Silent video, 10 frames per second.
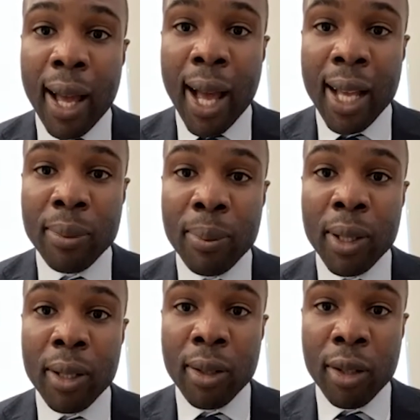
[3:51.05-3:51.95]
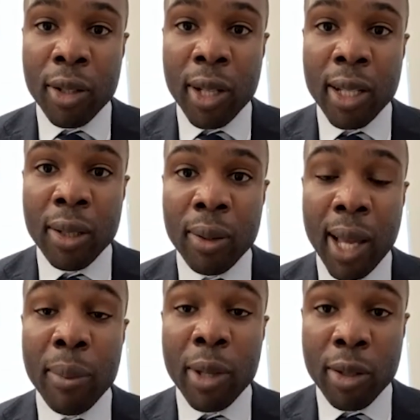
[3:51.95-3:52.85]

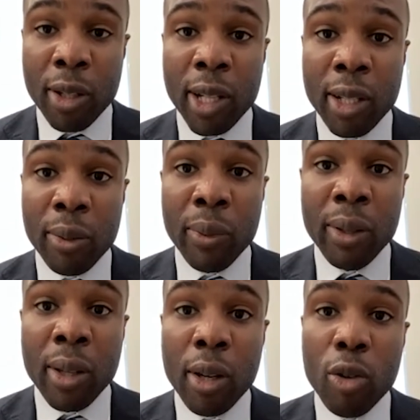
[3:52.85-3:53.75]
can be associated with